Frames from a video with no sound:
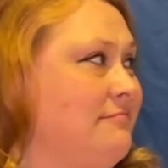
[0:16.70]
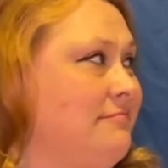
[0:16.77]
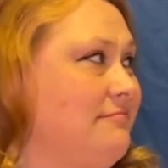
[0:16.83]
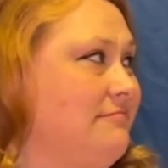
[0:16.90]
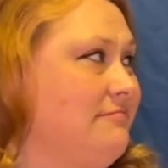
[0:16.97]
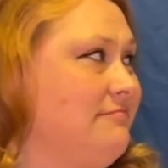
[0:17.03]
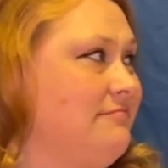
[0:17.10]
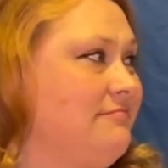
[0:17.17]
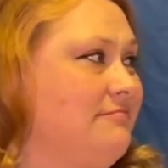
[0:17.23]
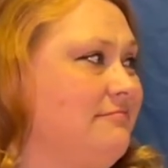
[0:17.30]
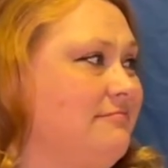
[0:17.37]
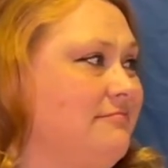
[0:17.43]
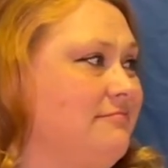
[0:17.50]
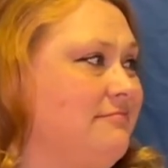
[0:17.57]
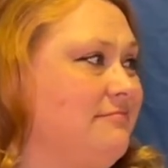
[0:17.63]

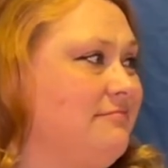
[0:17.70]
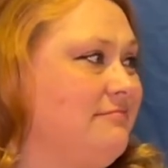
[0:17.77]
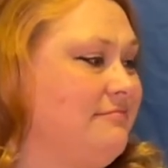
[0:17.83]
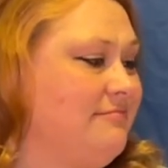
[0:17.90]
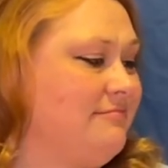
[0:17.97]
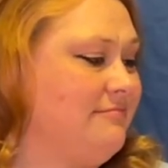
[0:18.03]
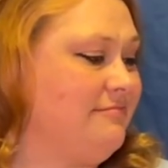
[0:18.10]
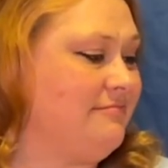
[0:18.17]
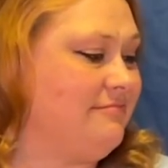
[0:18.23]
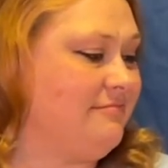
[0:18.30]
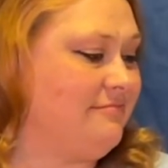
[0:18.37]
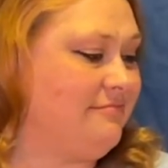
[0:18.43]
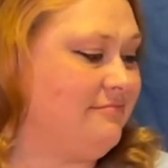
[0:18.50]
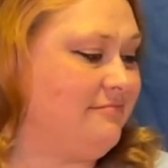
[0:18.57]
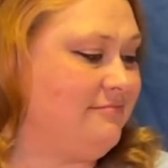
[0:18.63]

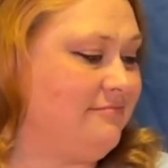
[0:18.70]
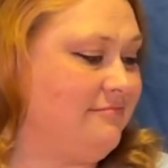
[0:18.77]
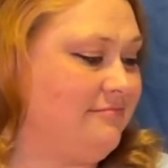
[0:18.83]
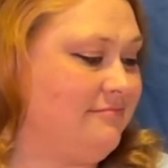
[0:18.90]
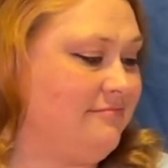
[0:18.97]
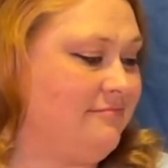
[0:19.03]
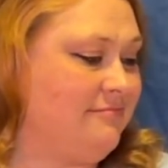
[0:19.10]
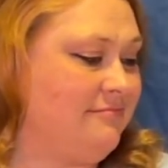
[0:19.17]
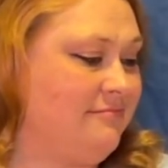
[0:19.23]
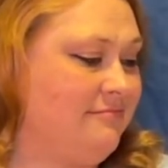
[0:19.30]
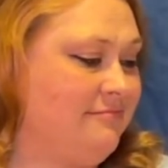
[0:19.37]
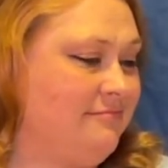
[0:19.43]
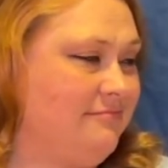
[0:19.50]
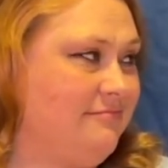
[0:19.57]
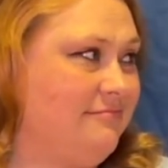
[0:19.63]

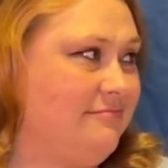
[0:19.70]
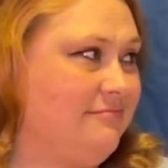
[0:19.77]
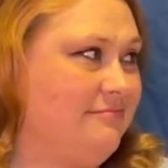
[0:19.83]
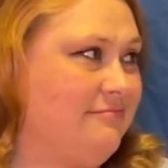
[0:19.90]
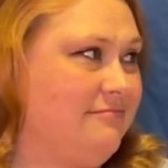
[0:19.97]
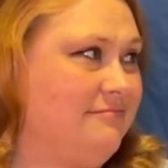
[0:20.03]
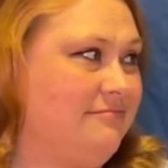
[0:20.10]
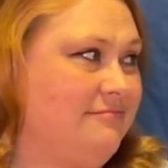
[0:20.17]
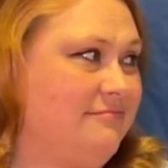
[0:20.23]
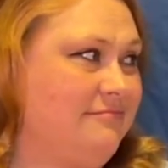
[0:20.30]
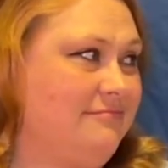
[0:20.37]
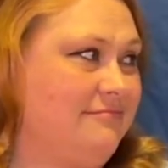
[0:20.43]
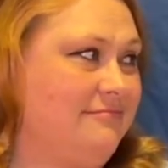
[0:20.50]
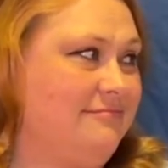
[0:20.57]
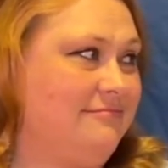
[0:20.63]

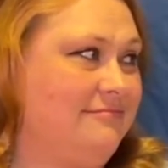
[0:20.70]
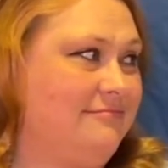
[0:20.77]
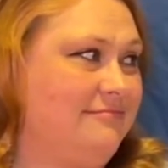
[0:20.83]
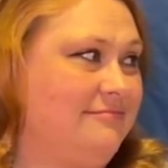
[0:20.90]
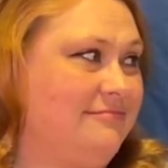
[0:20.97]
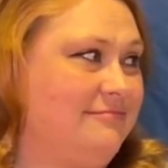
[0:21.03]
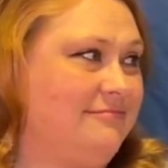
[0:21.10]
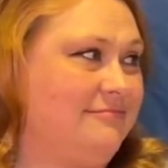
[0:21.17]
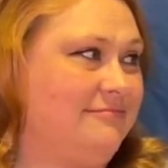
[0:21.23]
This person isn't speaking.